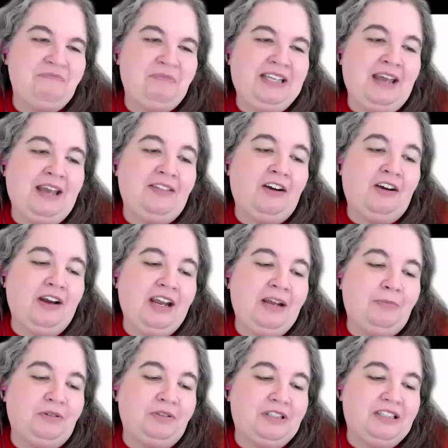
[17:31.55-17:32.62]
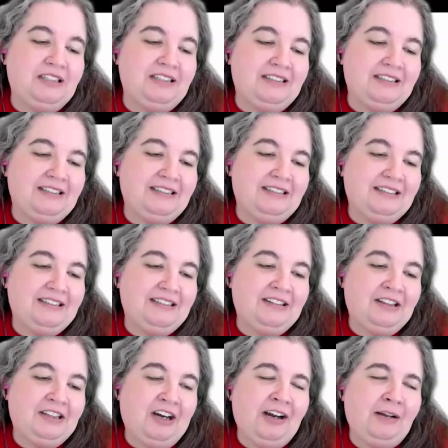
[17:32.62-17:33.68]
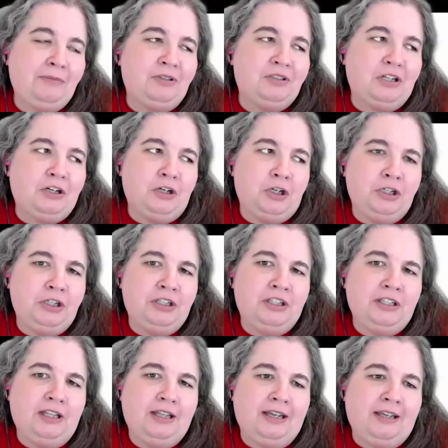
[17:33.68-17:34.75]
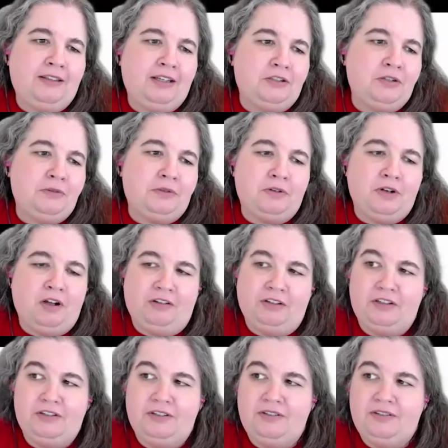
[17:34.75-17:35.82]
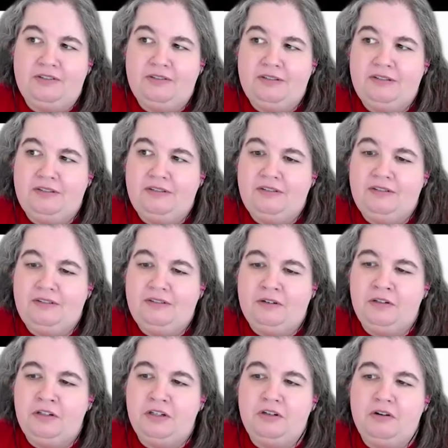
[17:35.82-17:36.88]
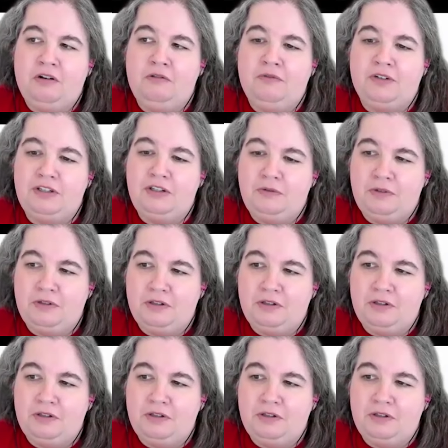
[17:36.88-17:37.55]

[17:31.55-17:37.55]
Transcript: but She's yeah, they're able angry. to they're able to earn, I think, two hundred dollars, or just that's right, two